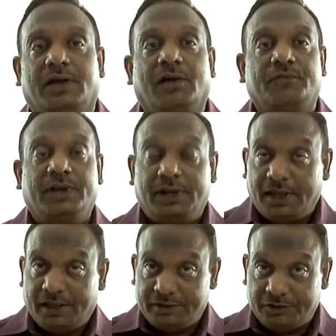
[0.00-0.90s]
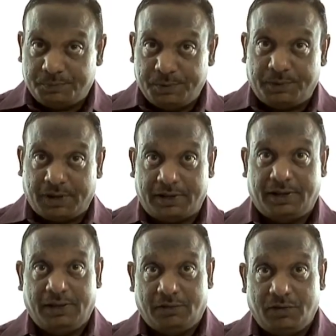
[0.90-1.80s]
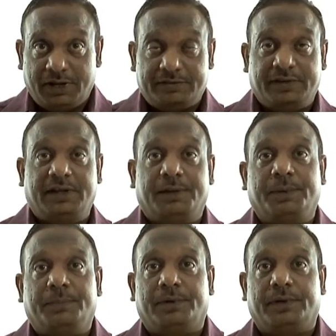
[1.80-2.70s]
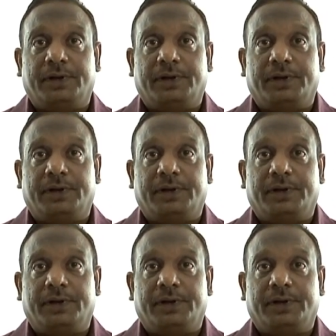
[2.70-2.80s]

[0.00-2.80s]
Often these people are very senior people.